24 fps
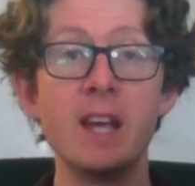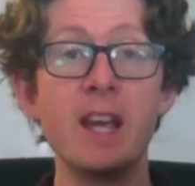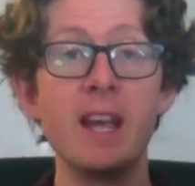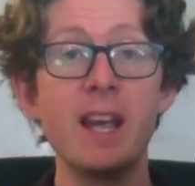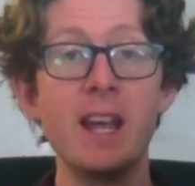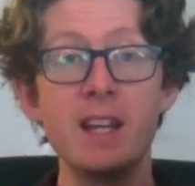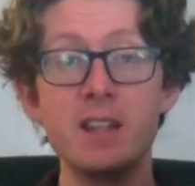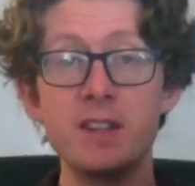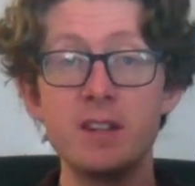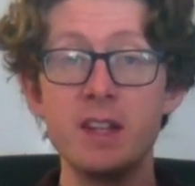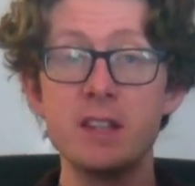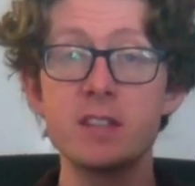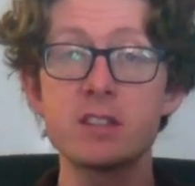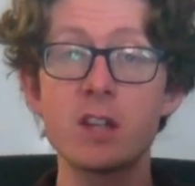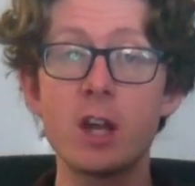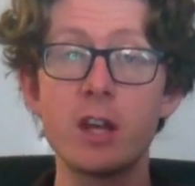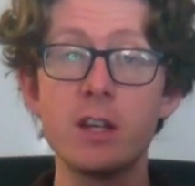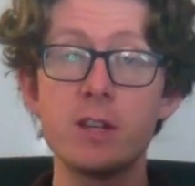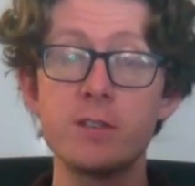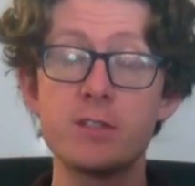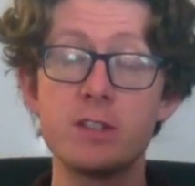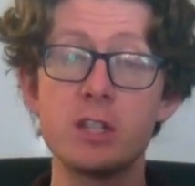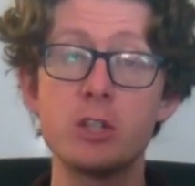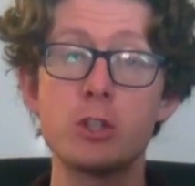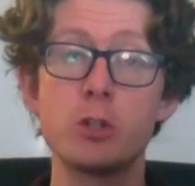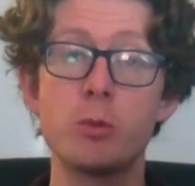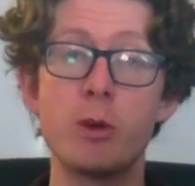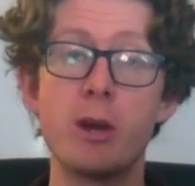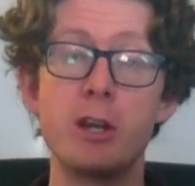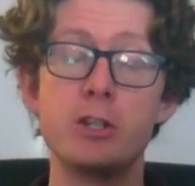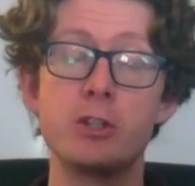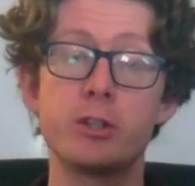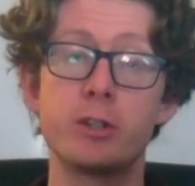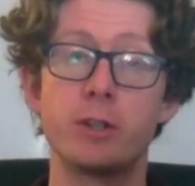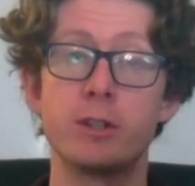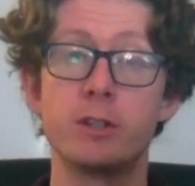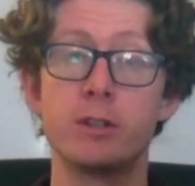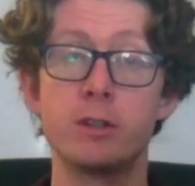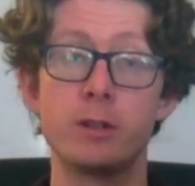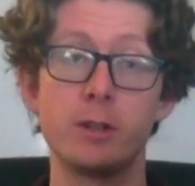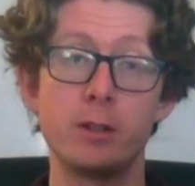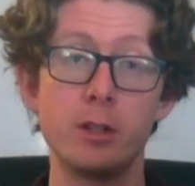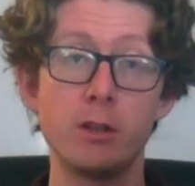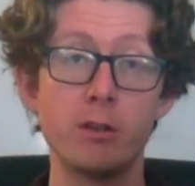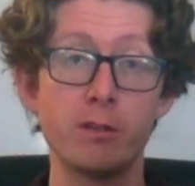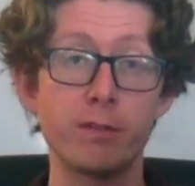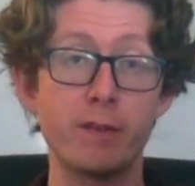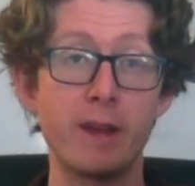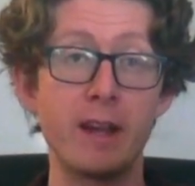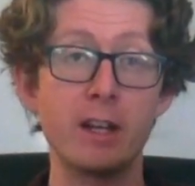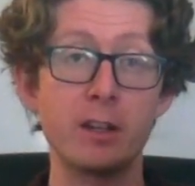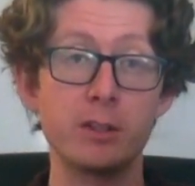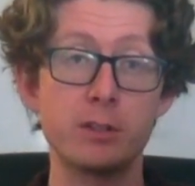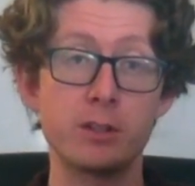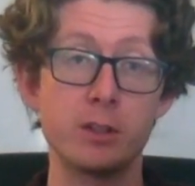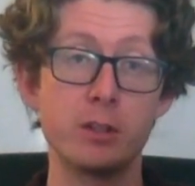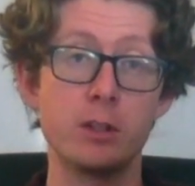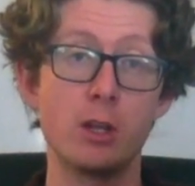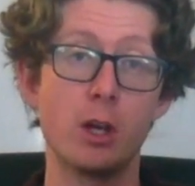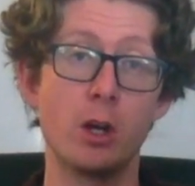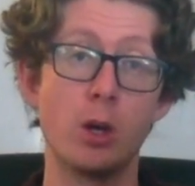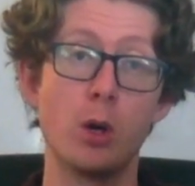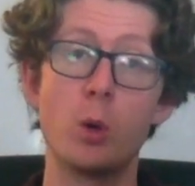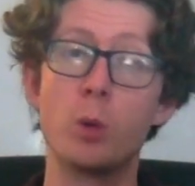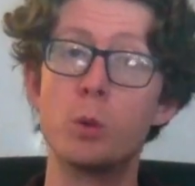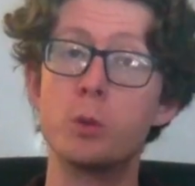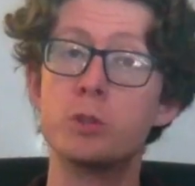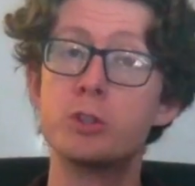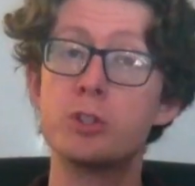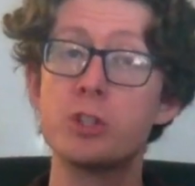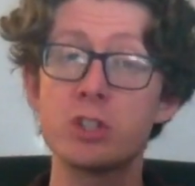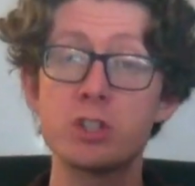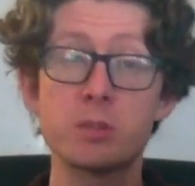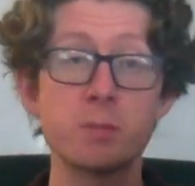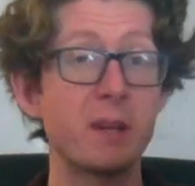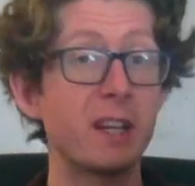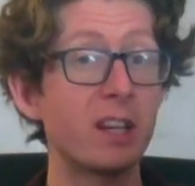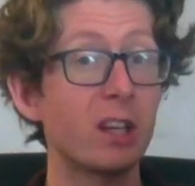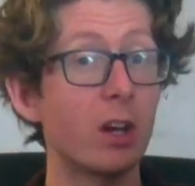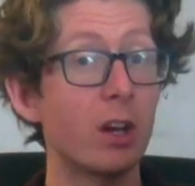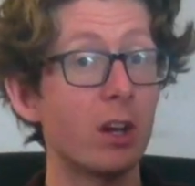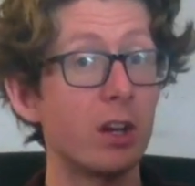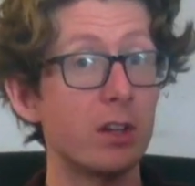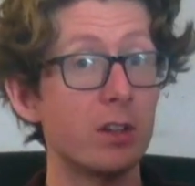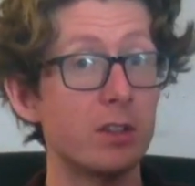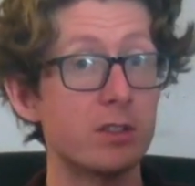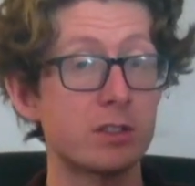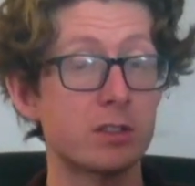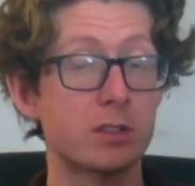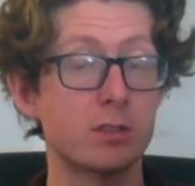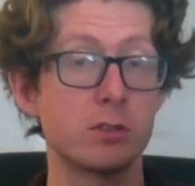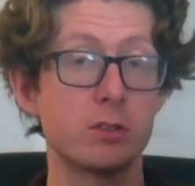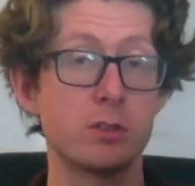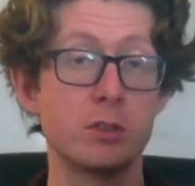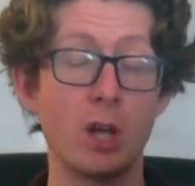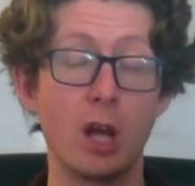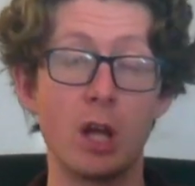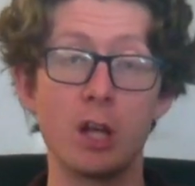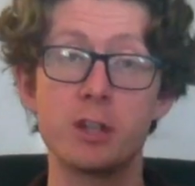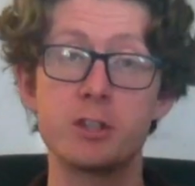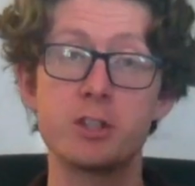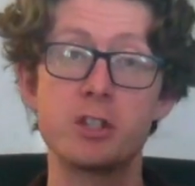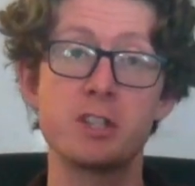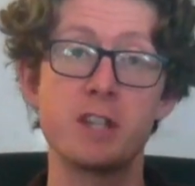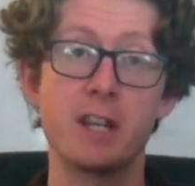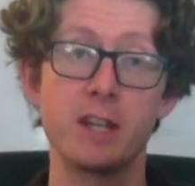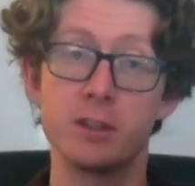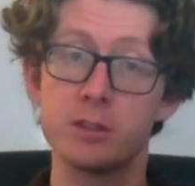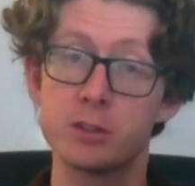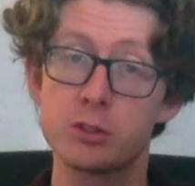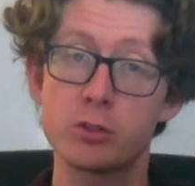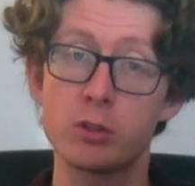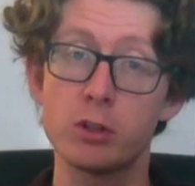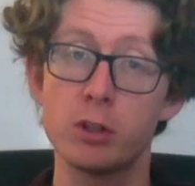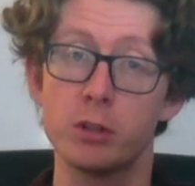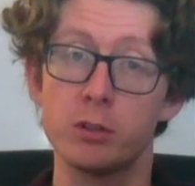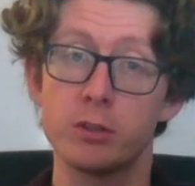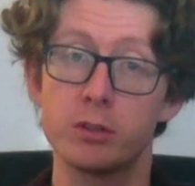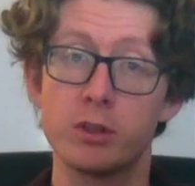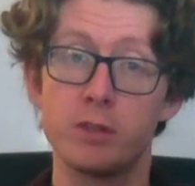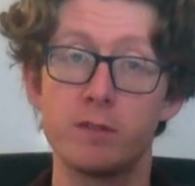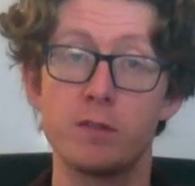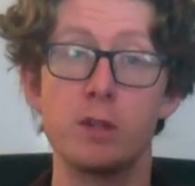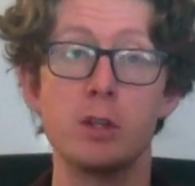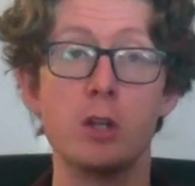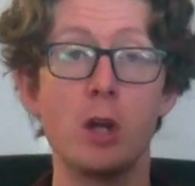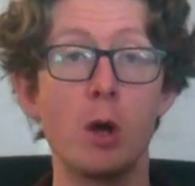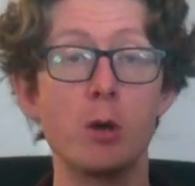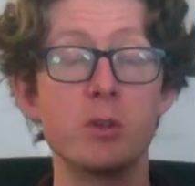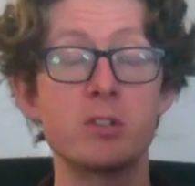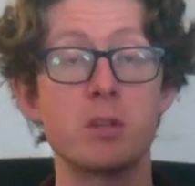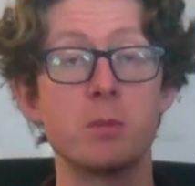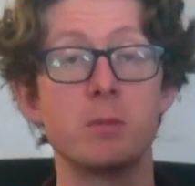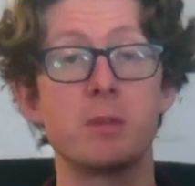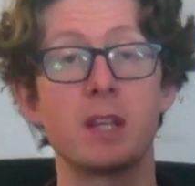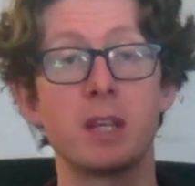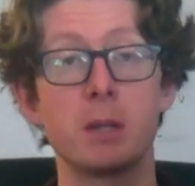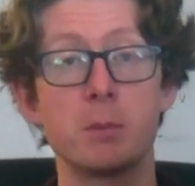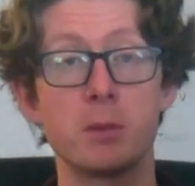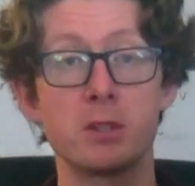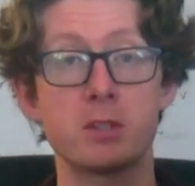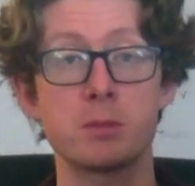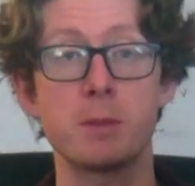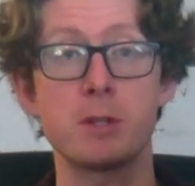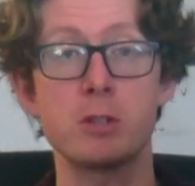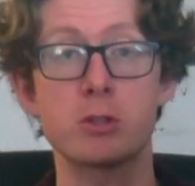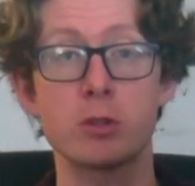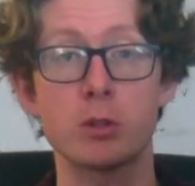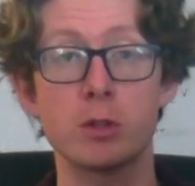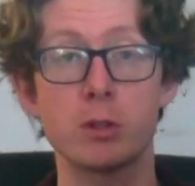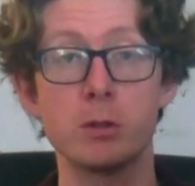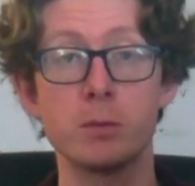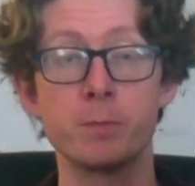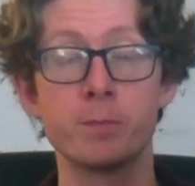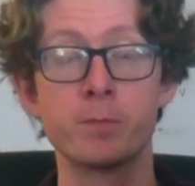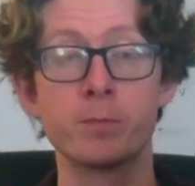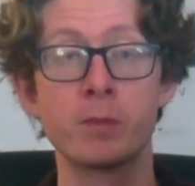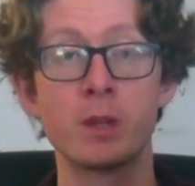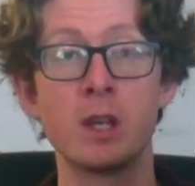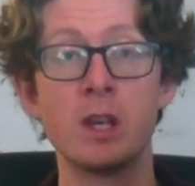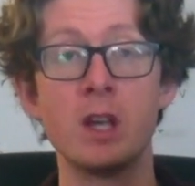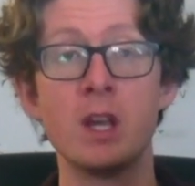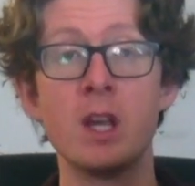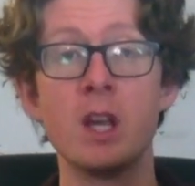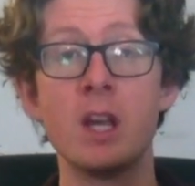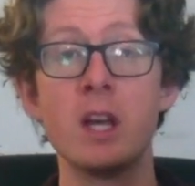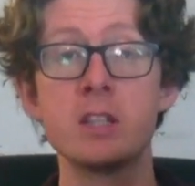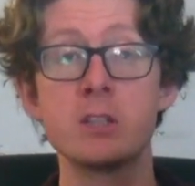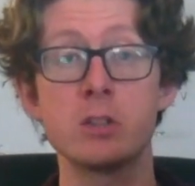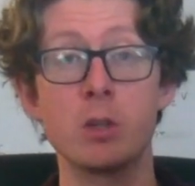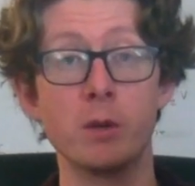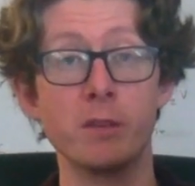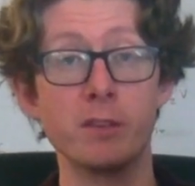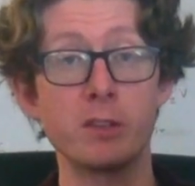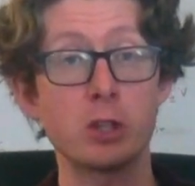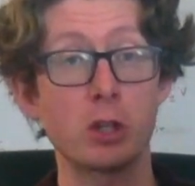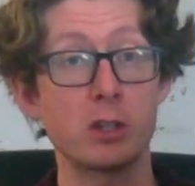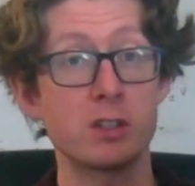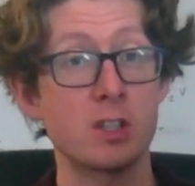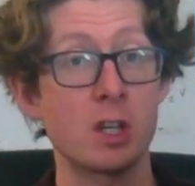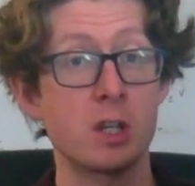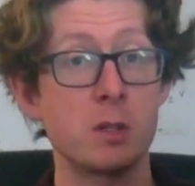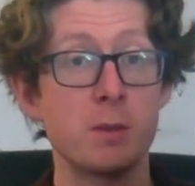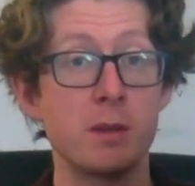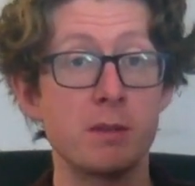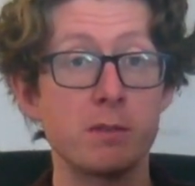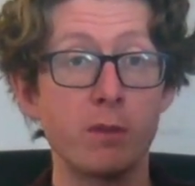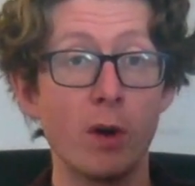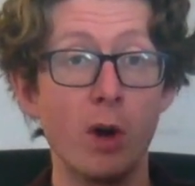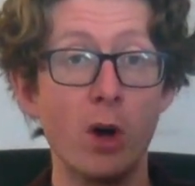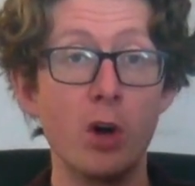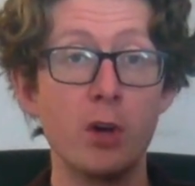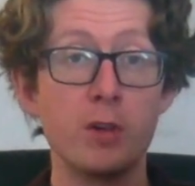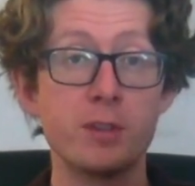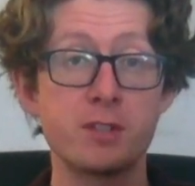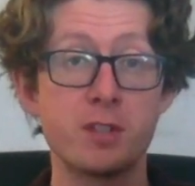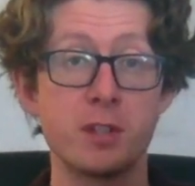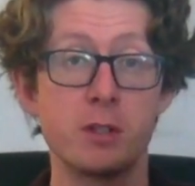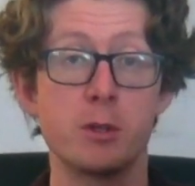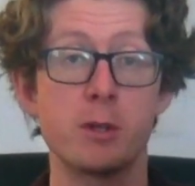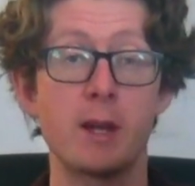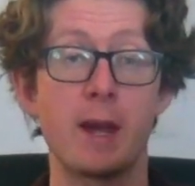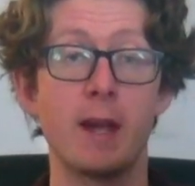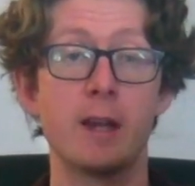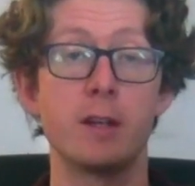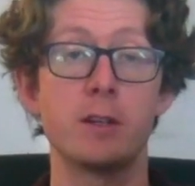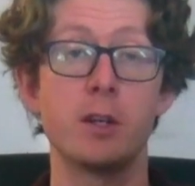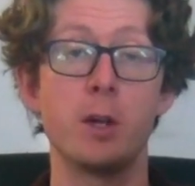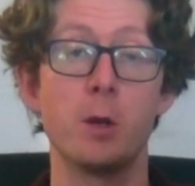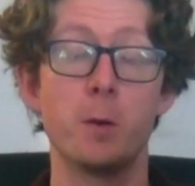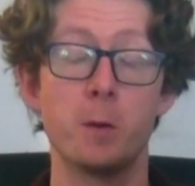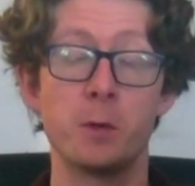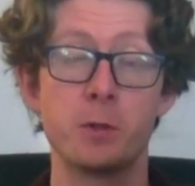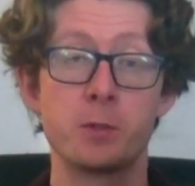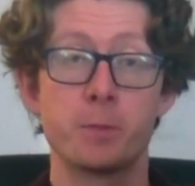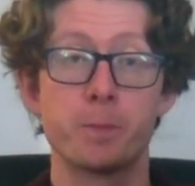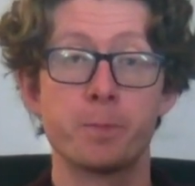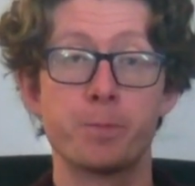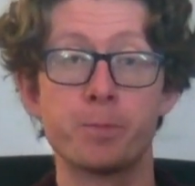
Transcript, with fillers: In this kind of situation, you fail to know just because knowledge entails truth. If you know something, it must be true. So if it turns out to be false, then you can't know it.